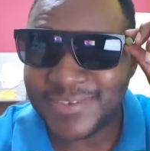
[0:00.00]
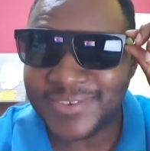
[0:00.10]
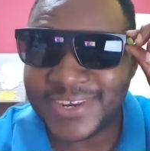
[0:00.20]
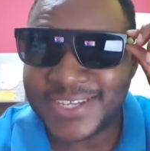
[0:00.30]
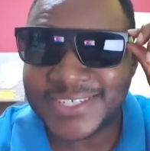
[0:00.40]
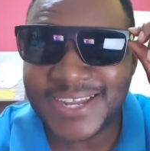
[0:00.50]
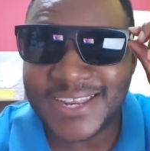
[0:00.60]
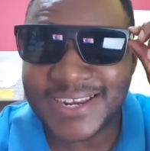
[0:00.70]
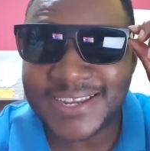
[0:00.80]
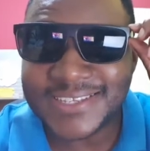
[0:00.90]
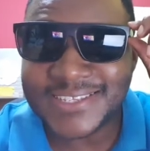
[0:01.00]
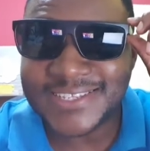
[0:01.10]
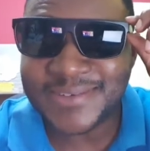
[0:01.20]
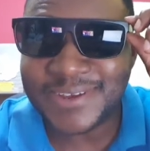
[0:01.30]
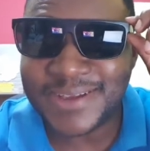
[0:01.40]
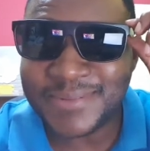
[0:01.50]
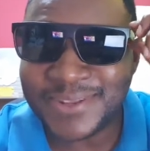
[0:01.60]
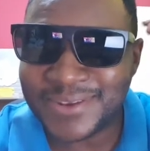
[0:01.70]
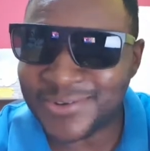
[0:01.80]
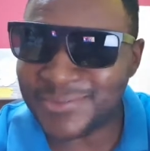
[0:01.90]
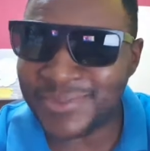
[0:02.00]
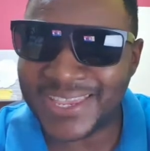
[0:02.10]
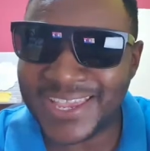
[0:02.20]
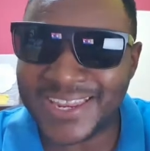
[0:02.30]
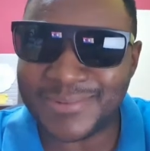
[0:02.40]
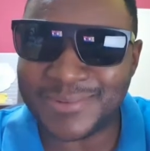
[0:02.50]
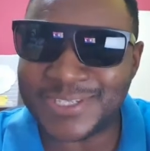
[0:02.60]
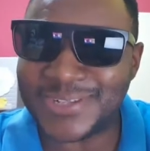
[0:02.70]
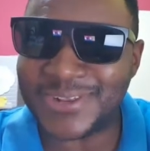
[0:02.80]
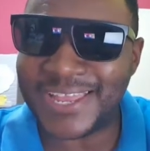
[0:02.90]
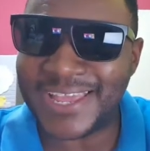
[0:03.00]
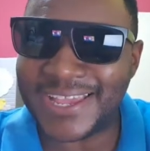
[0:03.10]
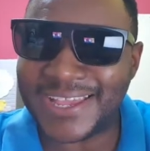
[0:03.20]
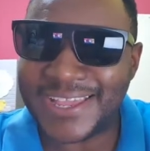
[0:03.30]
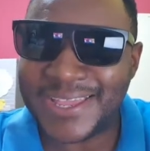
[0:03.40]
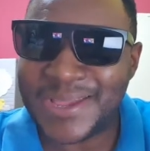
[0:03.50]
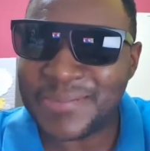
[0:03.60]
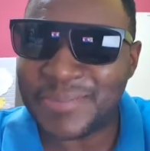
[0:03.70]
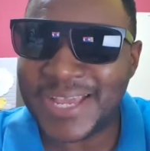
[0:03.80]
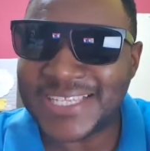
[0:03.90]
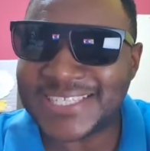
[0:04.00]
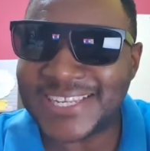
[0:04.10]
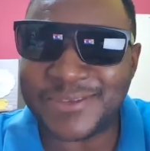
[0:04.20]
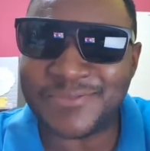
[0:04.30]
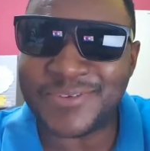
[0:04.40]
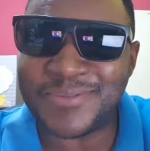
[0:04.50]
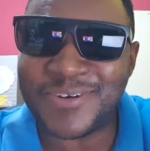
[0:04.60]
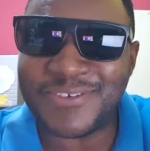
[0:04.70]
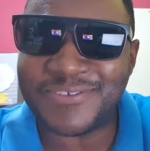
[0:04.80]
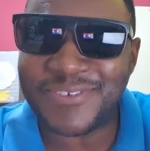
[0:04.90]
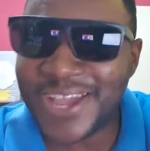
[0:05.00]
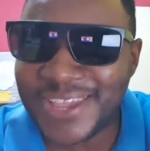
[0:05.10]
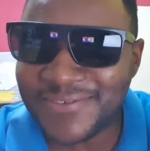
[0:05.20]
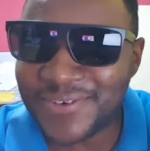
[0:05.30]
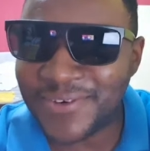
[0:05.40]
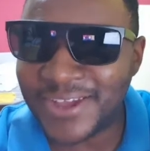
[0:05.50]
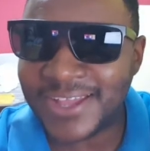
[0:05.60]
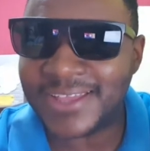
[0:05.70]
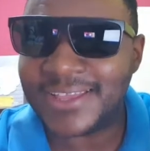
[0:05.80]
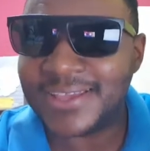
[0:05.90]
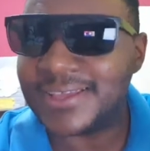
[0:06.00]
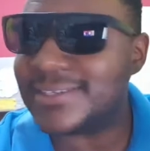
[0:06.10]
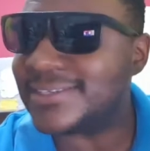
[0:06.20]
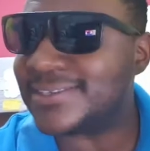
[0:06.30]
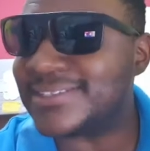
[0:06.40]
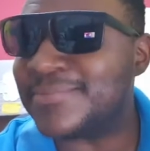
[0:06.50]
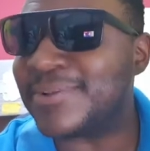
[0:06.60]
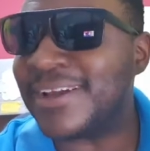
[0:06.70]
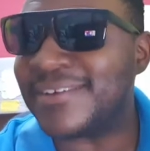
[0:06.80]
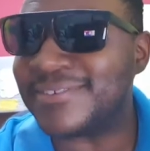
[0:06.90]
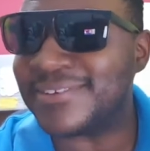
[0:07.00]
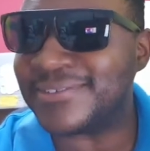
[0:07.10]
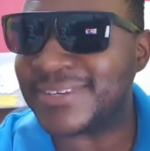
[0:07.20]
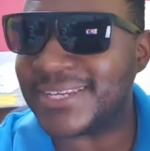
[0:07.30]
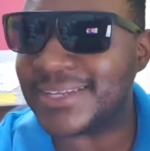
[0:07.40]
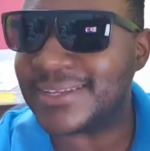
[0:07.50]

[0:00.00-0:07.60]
I have to dash on the glasses because I don't know me and them just look like me I sleep for about 5 hours. Yeah, stop laughing now.